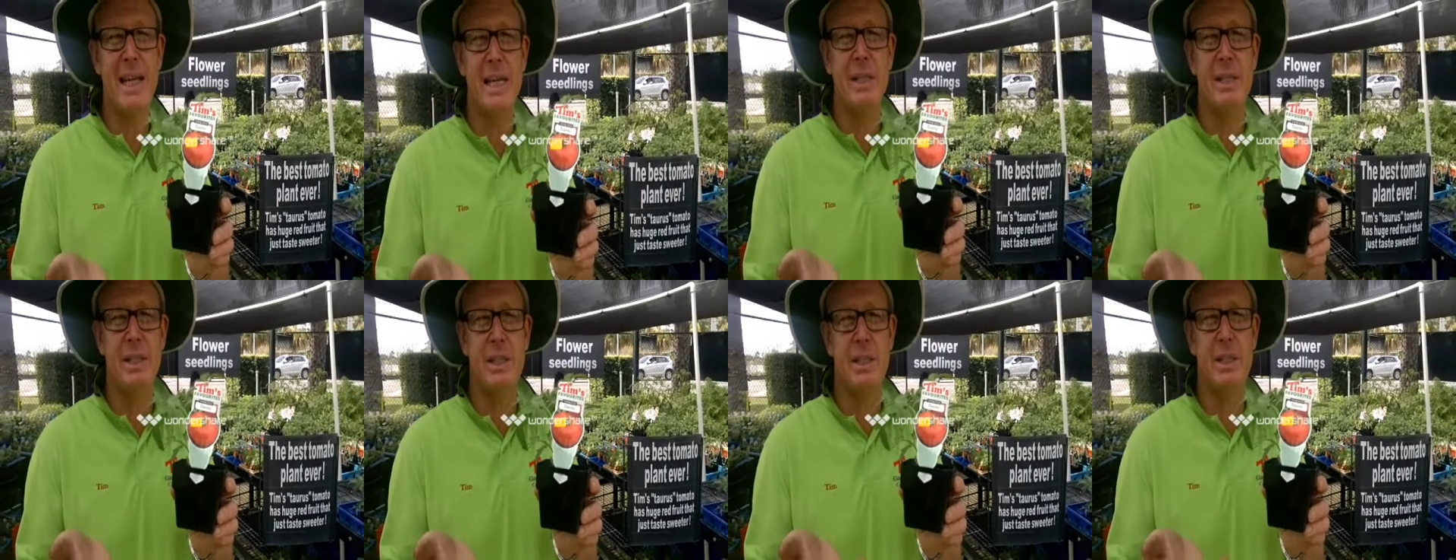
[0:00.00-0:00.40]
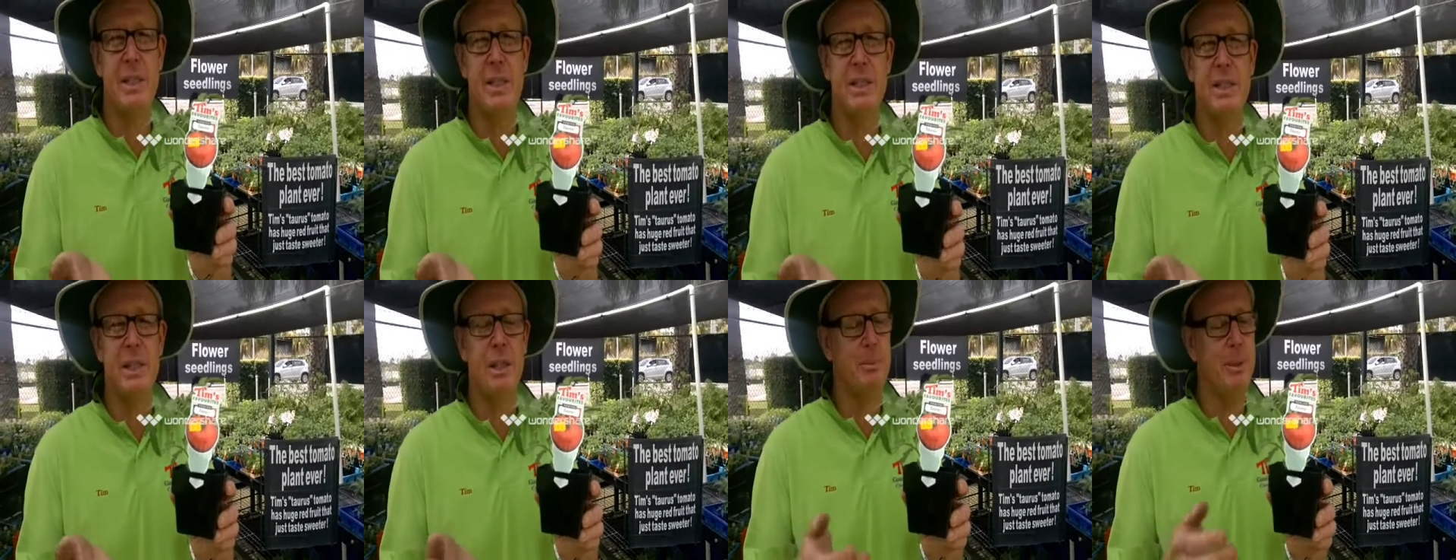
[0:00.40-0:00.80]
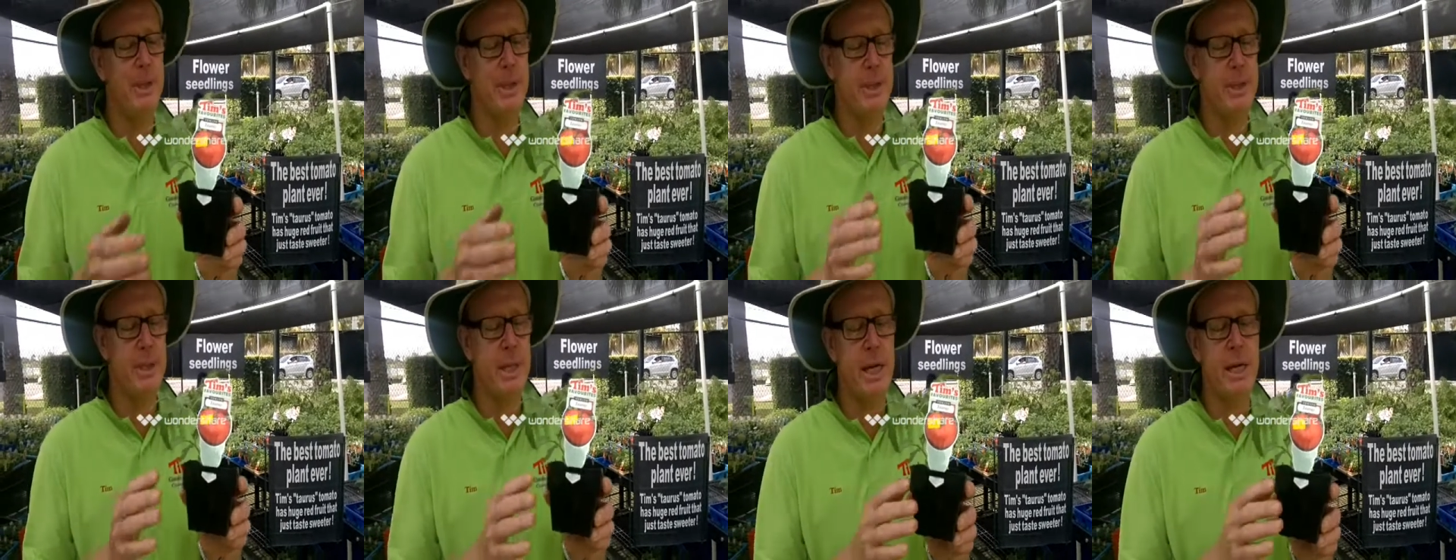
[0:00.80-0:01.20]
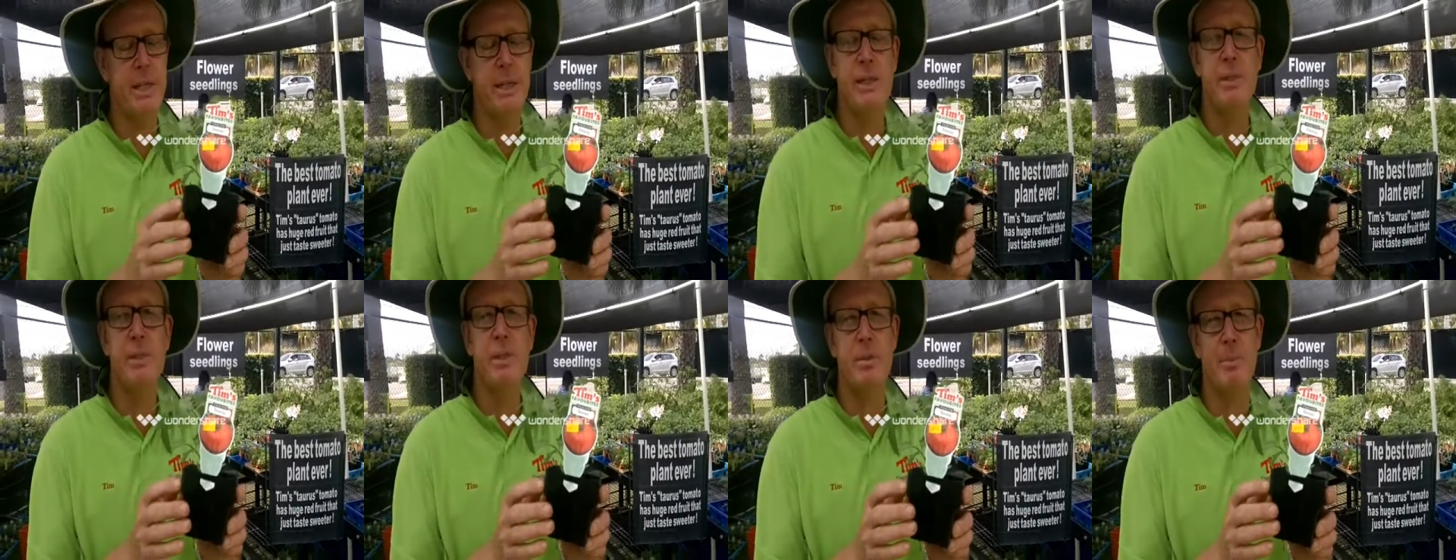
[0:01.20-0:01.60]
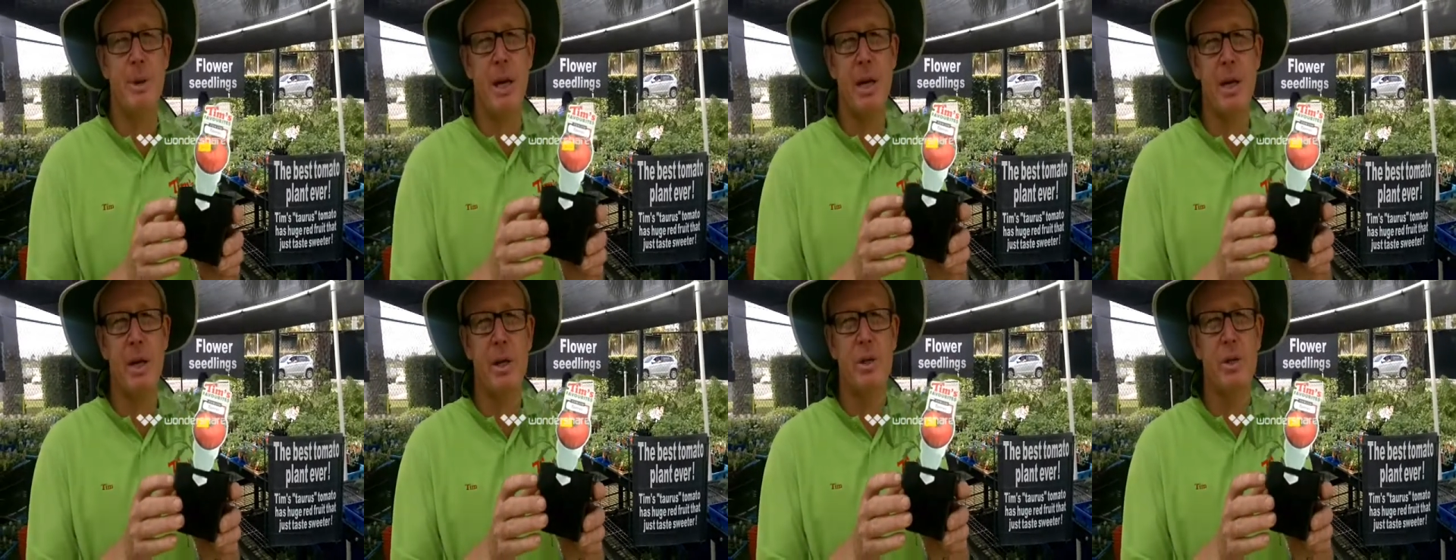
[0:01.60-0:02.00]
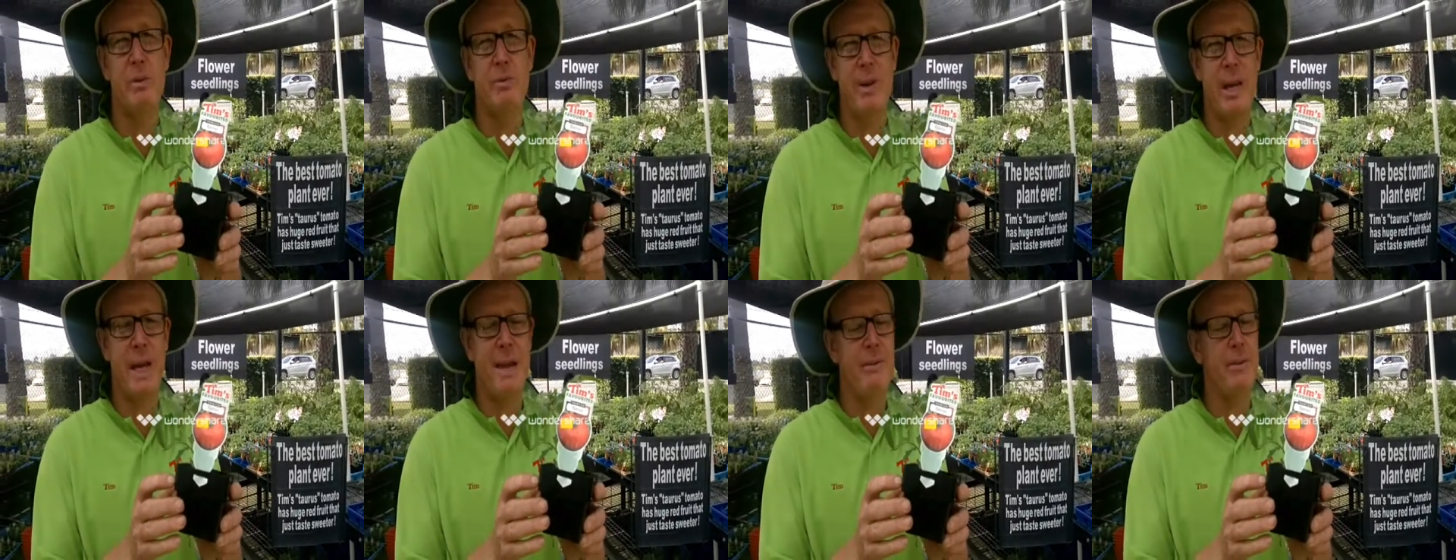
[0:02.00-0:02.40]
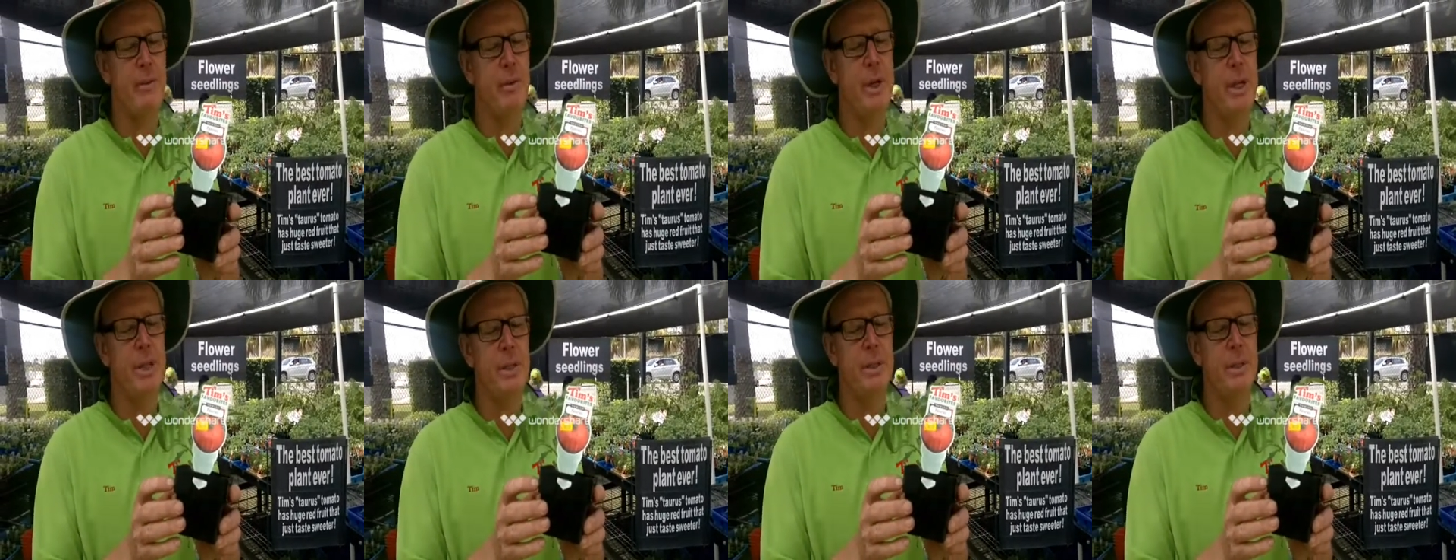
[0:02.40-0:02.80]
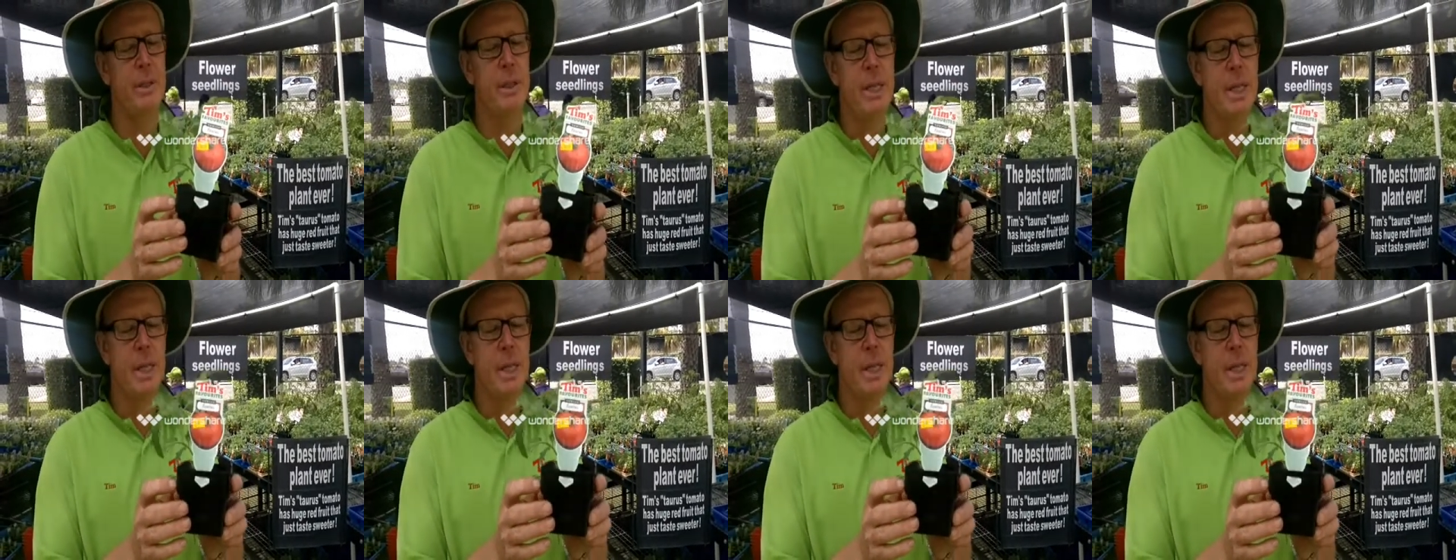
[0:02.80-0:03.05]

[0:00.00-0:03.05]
any seeds. It'll be the tastiest tomato you've ever eaten.